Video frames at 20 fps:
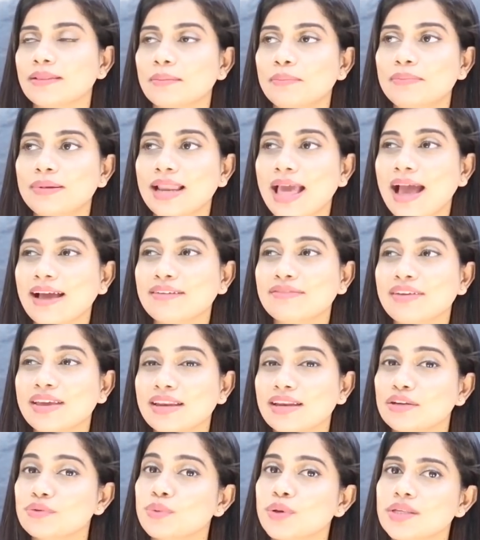The black
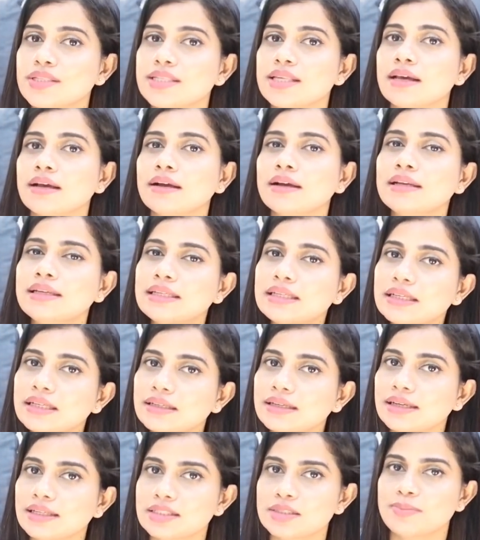variant was a
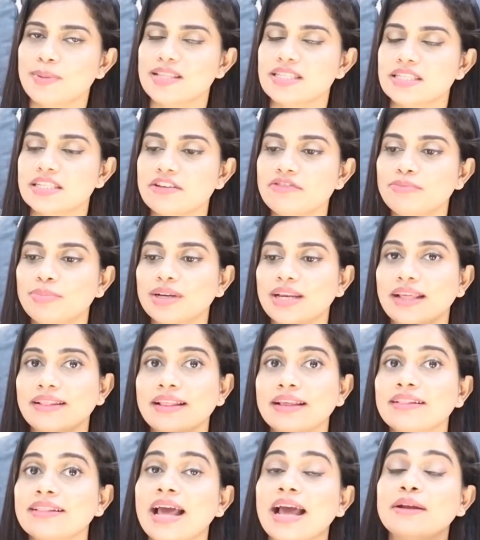little expensive, but I
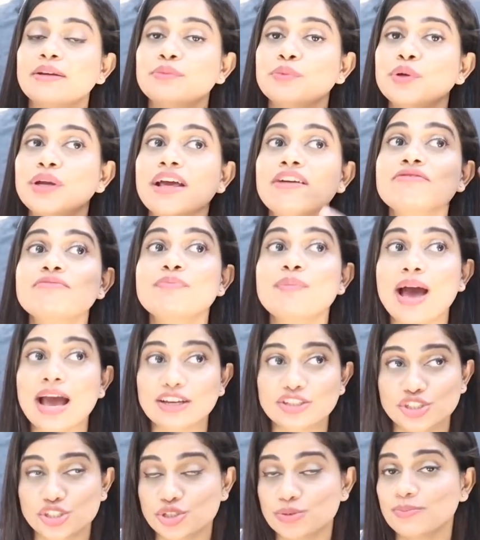think that would have
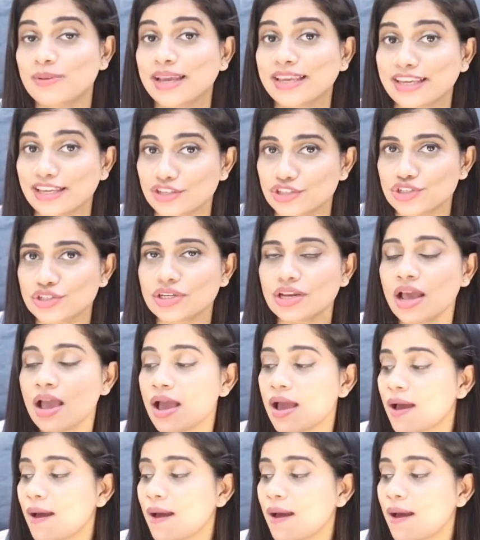matched my kitchen.